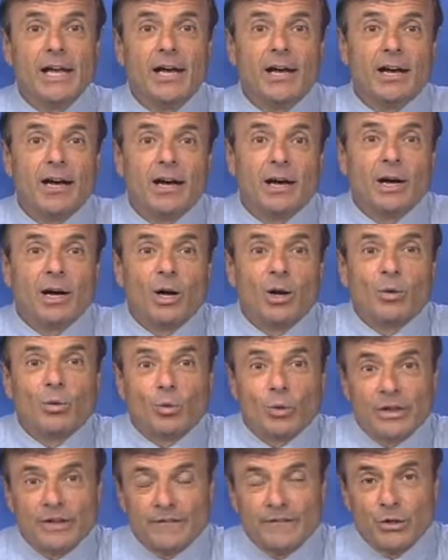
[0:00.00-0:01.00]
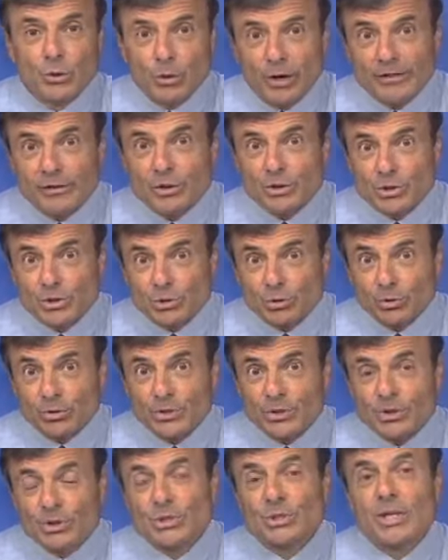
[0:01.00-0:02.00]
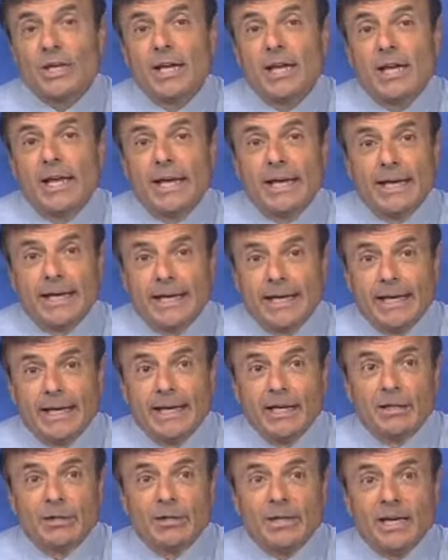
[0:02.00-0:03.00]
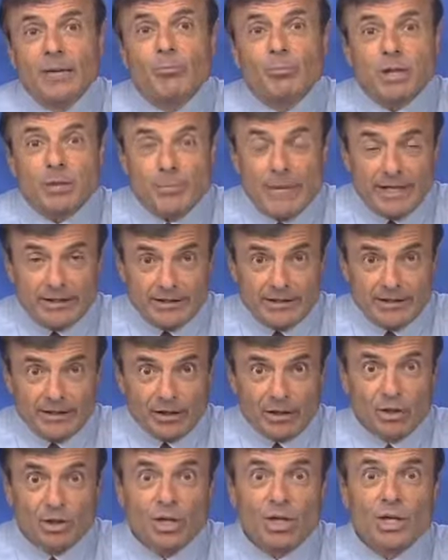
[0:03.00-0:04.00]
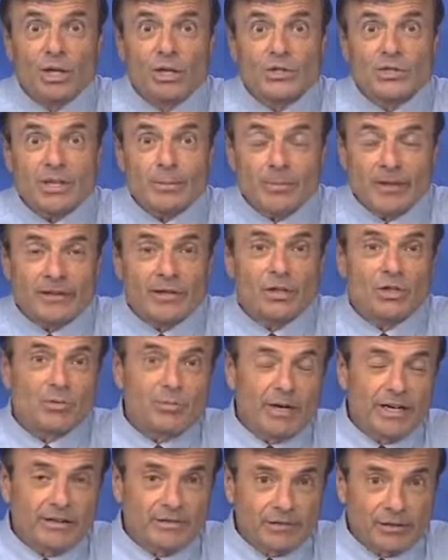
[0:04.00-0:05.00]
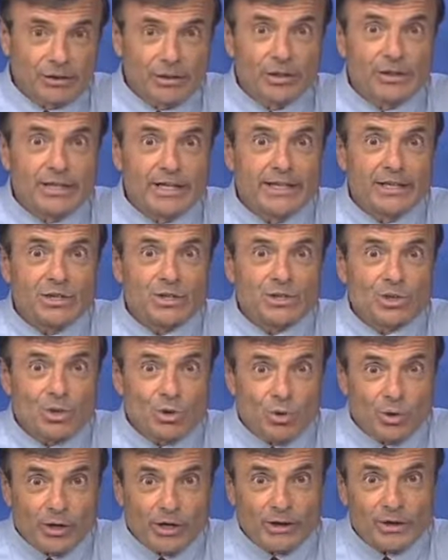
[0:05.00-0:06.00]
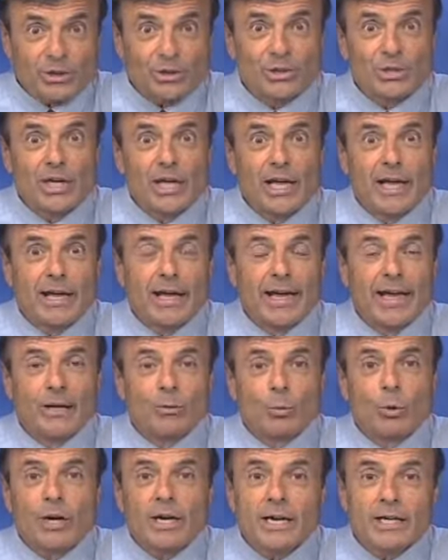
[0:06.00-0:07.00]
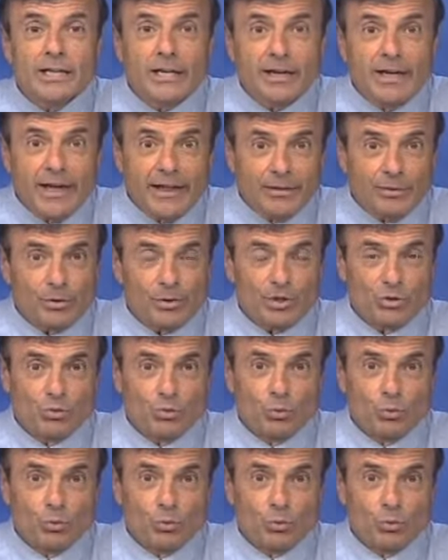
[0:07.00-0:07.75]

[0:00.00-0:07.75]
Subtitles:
with a few other students in implementing something that you might have learned in this course. And working together is